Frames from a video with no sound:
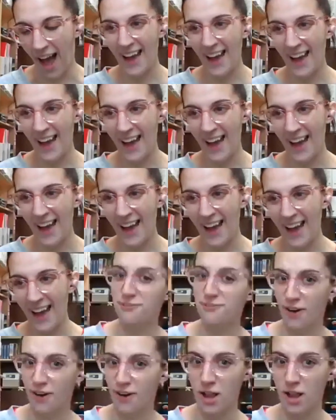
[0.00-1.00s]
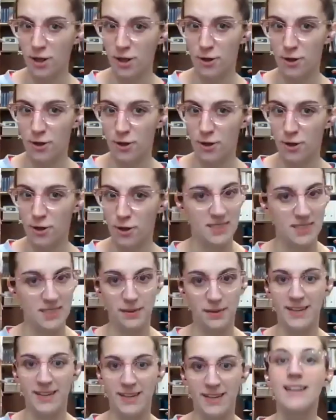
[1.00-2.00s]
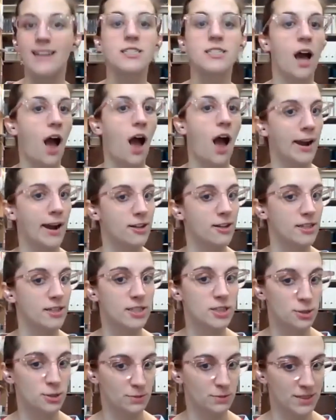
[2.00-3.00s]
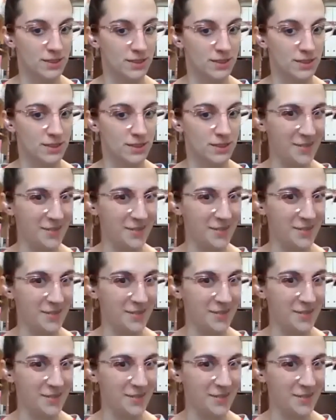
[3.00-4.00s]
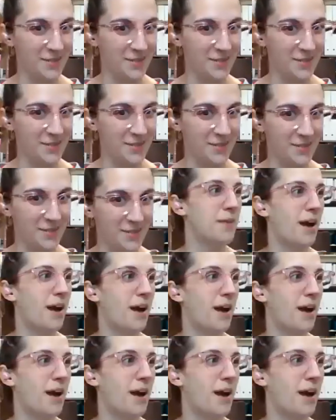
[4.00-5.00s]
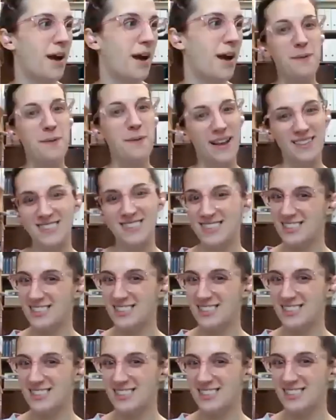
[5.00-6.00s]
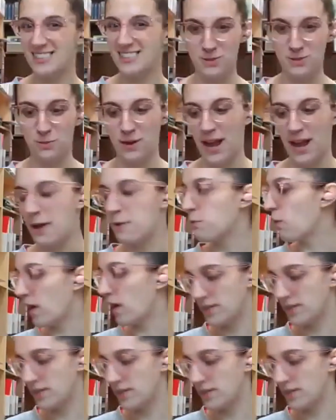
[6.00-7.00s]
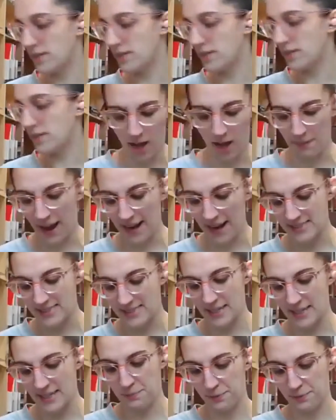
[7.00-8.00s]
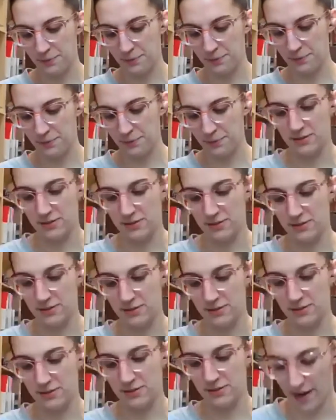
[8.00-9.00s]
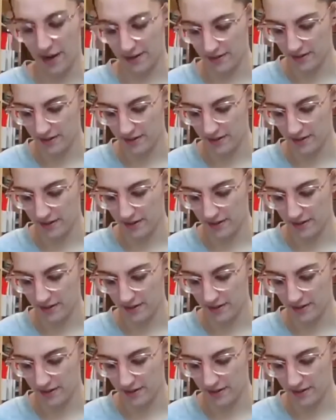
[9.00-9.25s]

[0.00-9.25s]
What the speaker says: did not follow the lesson plan entirely to a T. I picked and chose what I wanted. I did print out the new one